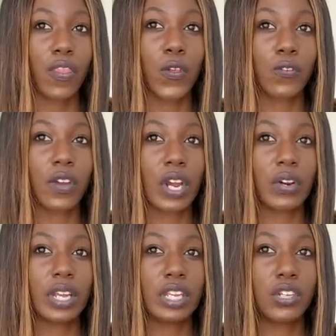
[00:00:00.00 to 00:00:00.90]
They're
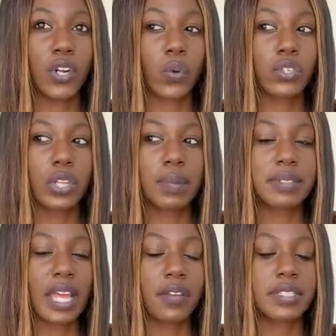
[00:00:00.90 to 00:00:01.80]
very, you know, to
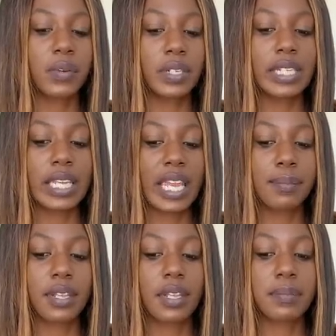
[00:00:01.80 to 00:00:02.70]
themselves. They really keep
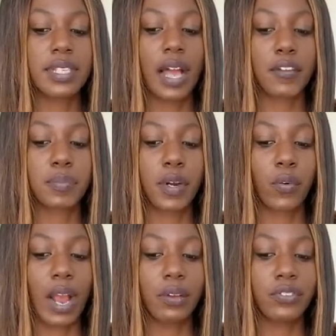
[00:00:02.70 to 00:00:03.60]
to themselves. But
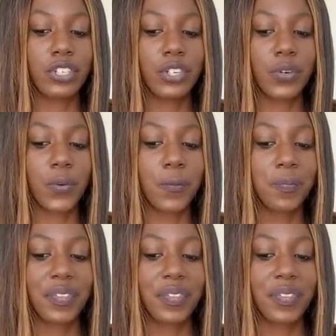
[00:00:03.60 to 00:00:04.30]
around you,